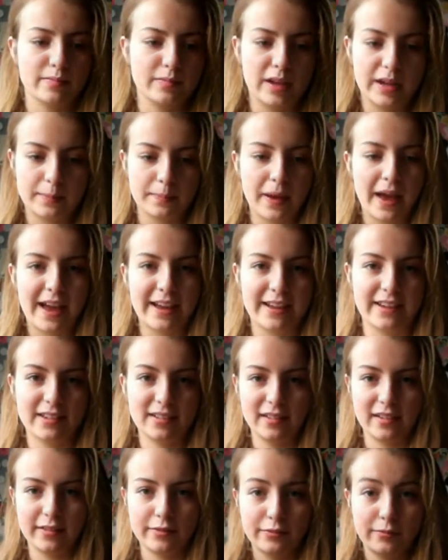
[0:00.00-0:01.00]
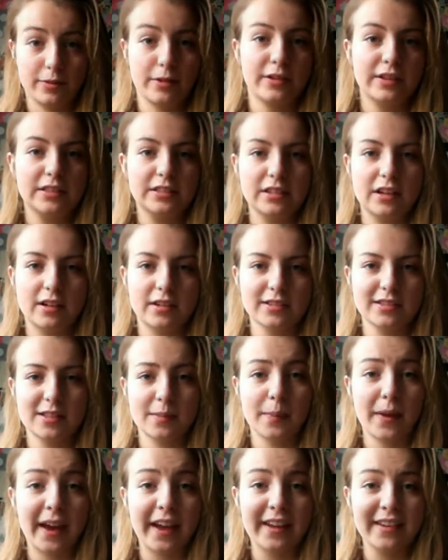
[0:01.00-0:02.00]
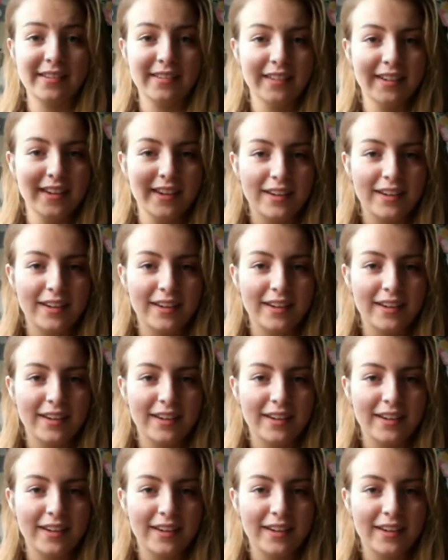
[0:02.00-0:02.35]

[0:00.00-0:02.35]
like paint, like throwing darts at paint,